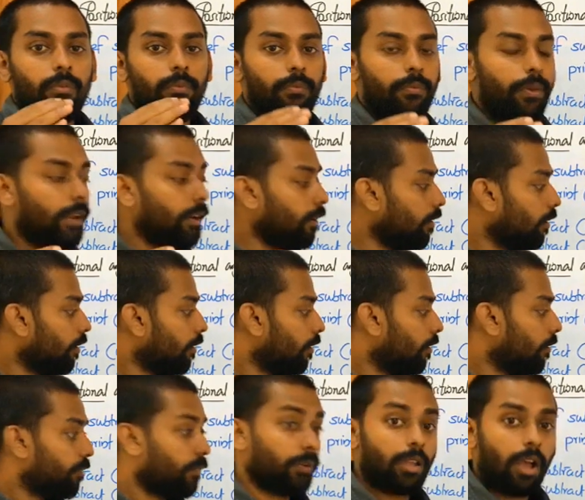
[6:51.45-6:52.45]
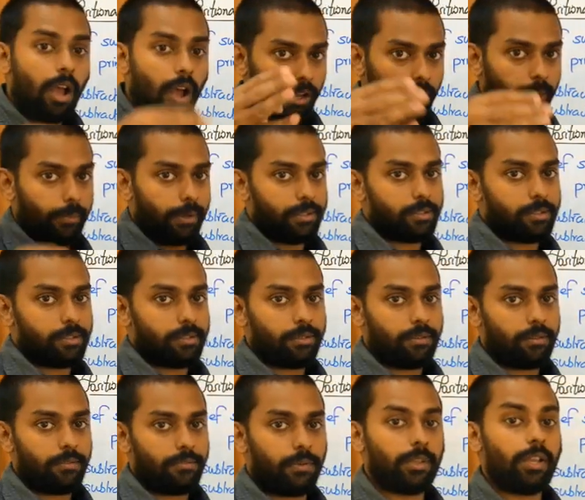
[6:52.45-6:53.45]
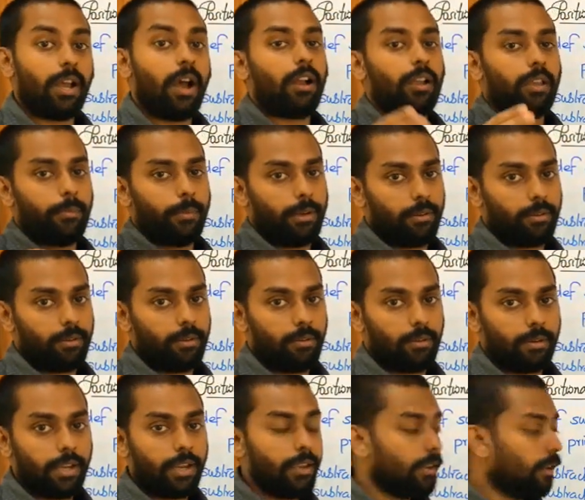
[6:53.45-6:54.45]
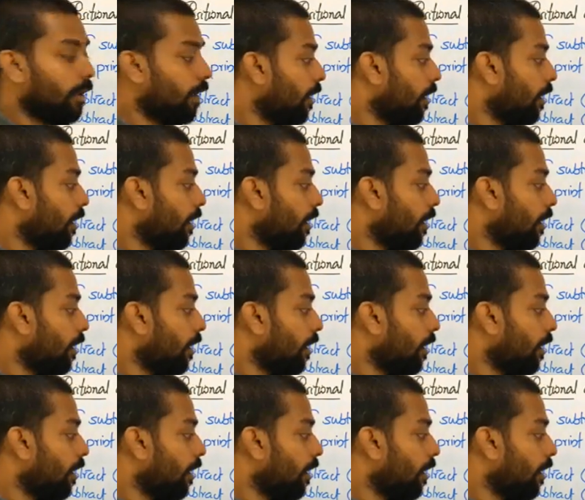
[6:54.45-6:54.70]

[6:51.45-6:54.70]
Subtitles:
when for the arguments, for the argument. Okay.